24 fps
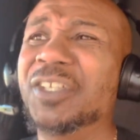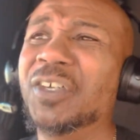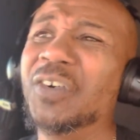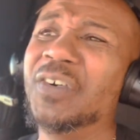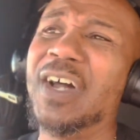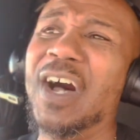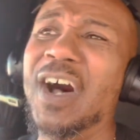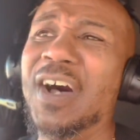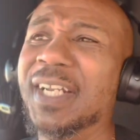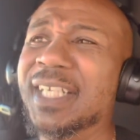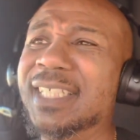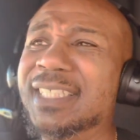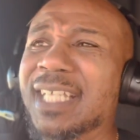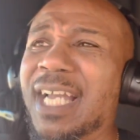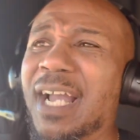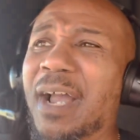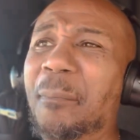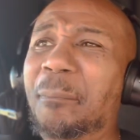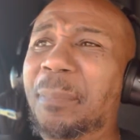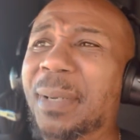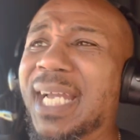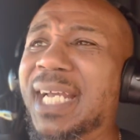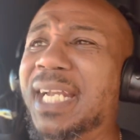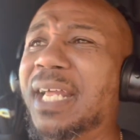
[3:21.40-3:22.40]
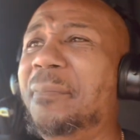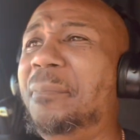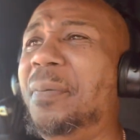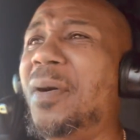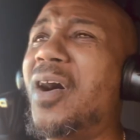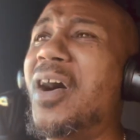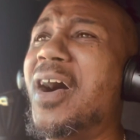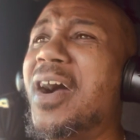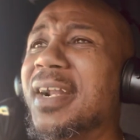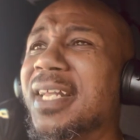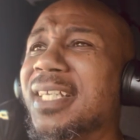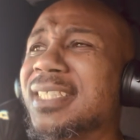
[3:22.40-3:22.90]
doing all these damn pity
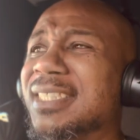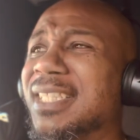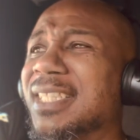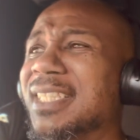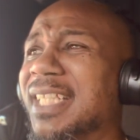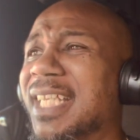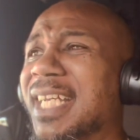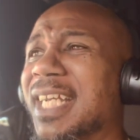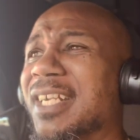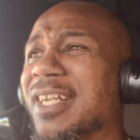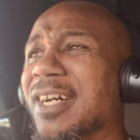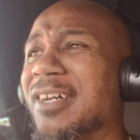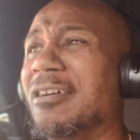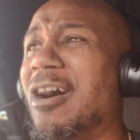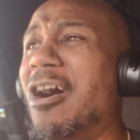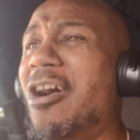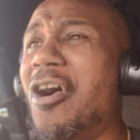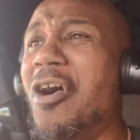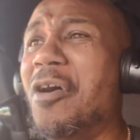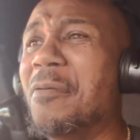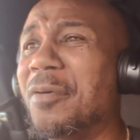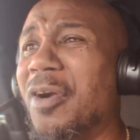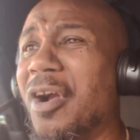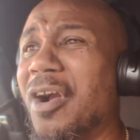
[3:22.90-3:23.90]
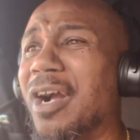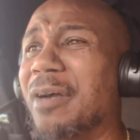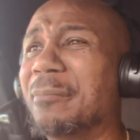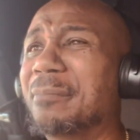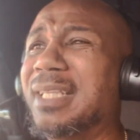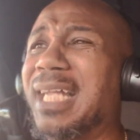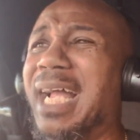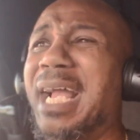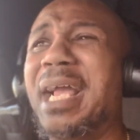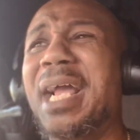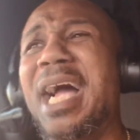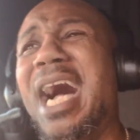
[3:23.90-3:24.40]
parties, and then a homegirl be
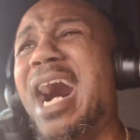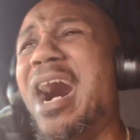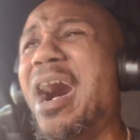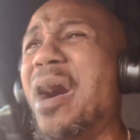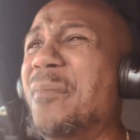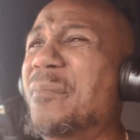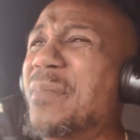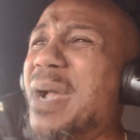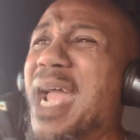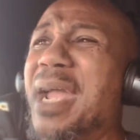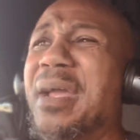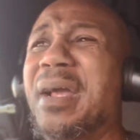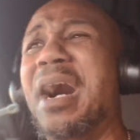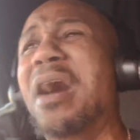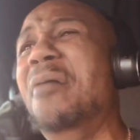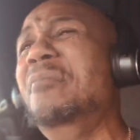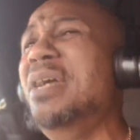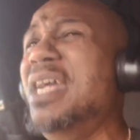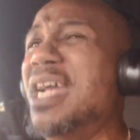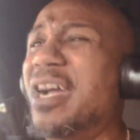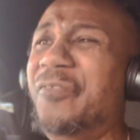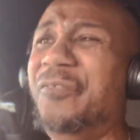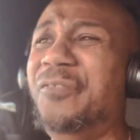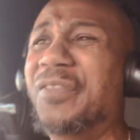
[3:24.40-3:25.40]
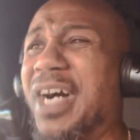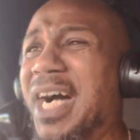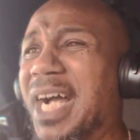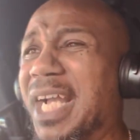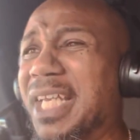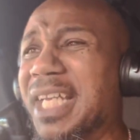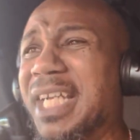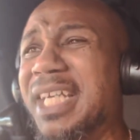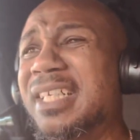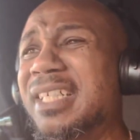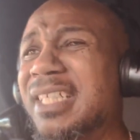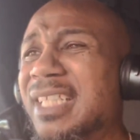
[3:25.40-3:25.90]
like, oh, babe, I'm here for
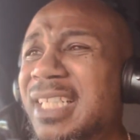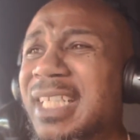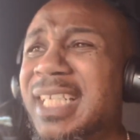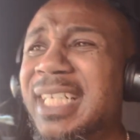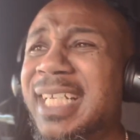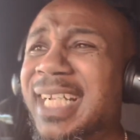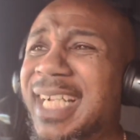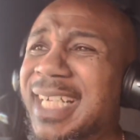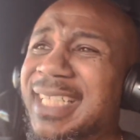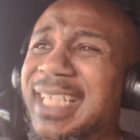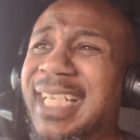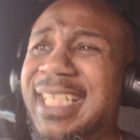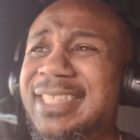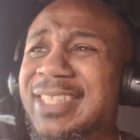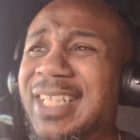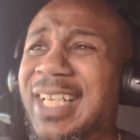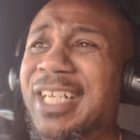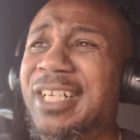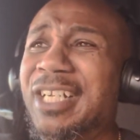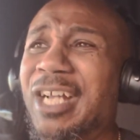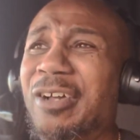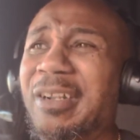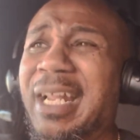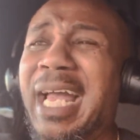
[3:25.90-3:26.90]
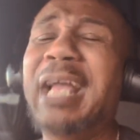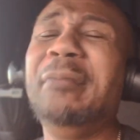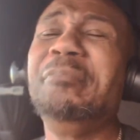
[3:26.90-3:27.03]
you. And next thing you know, they